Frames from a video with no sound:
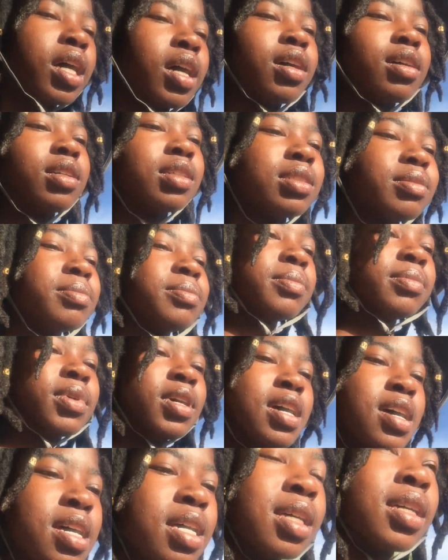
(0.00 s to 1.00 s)
Um,
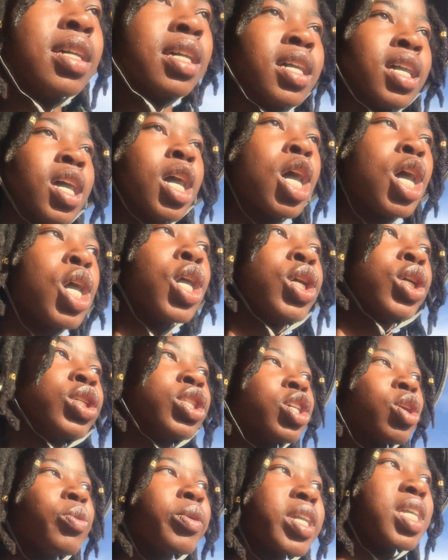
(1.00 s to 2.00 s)

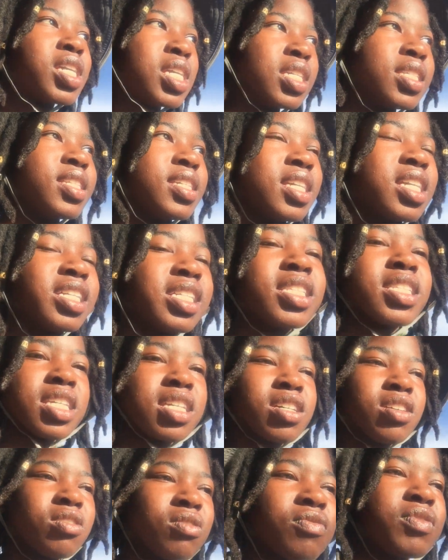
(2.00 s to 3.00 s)
so we're easing
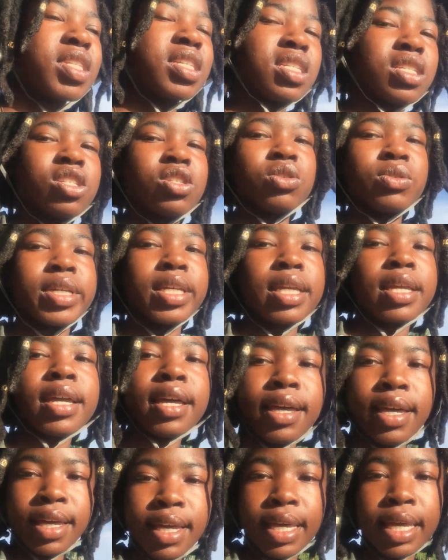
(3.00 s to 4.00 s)
ourselves and doing
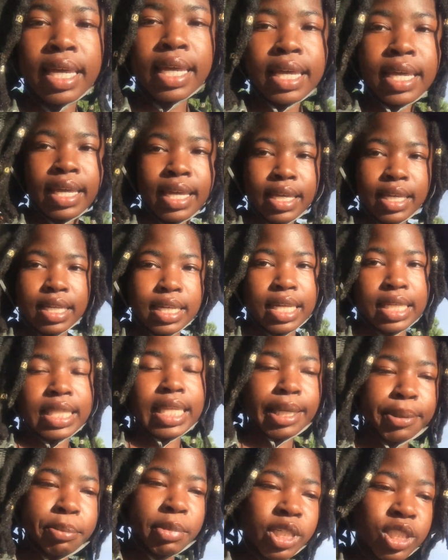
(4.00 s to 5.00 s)
not
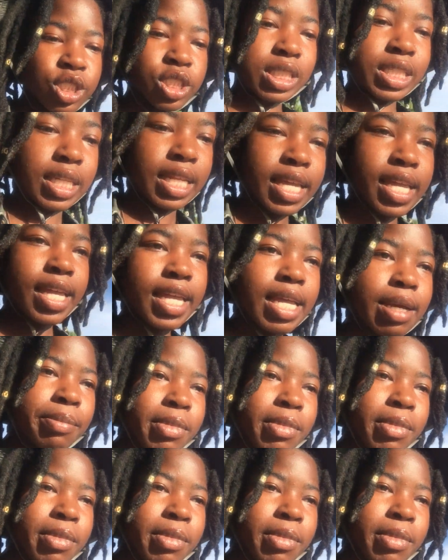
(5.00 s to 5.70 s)
that much today.